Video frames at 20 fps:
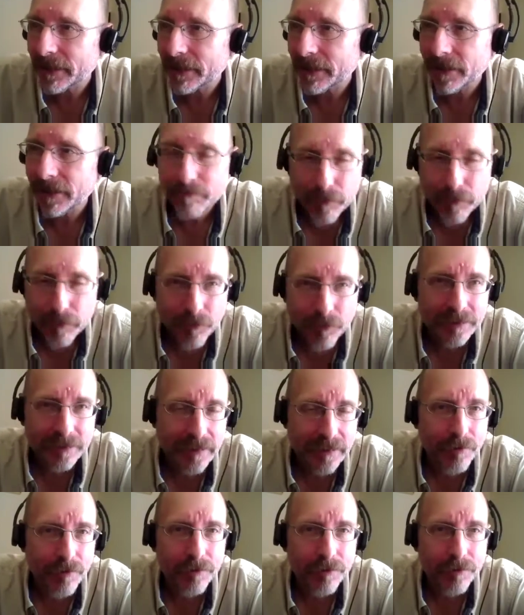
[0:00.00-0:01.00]
And he points
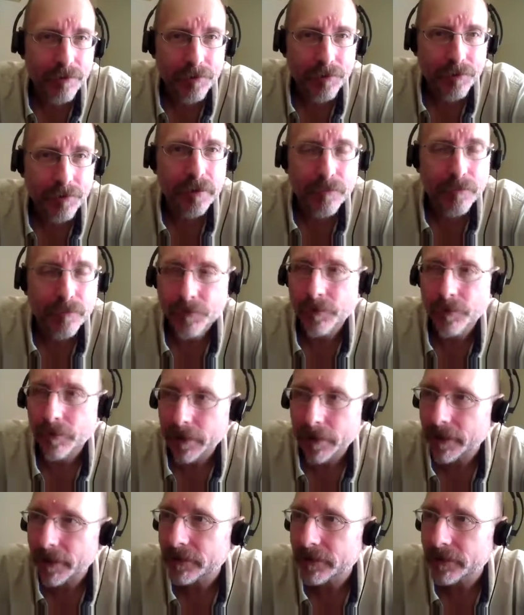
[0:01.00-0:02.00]
out 3 different things.